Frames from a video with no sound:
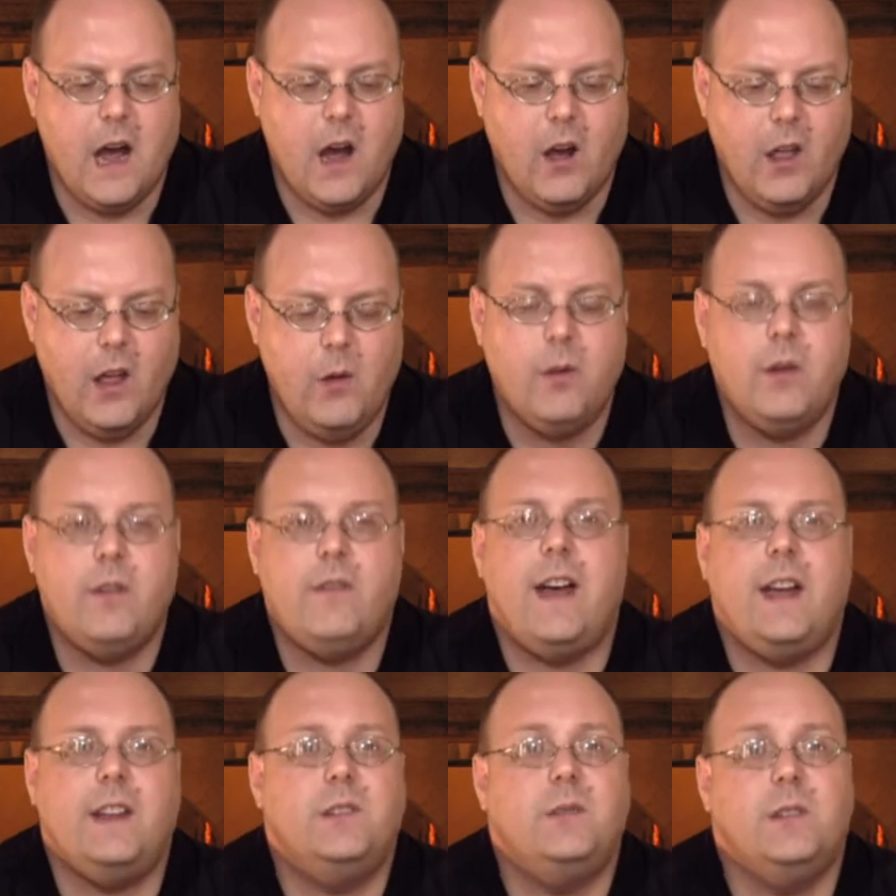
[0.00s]
all I would
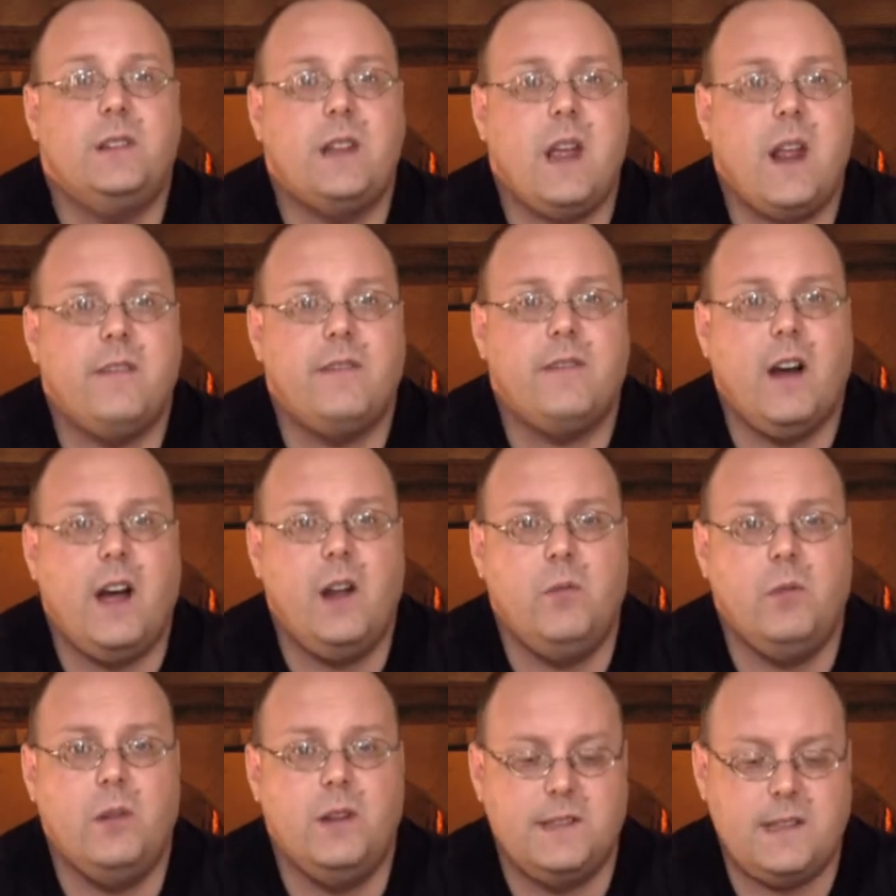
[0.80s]
have had to
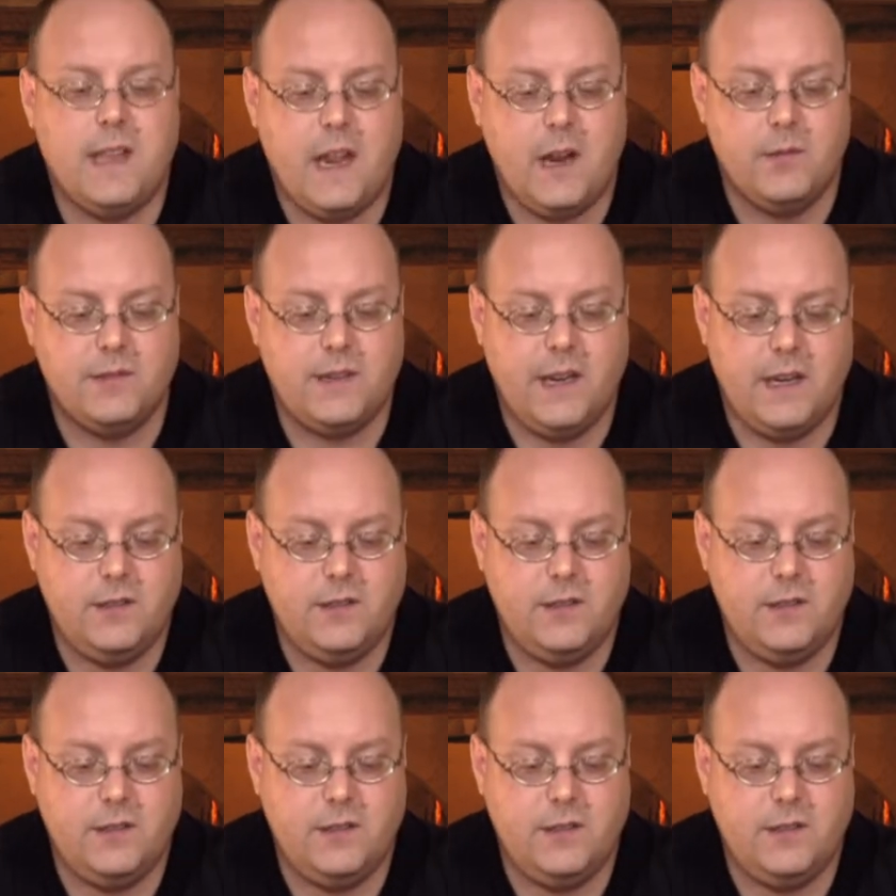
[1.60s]
identify was that it was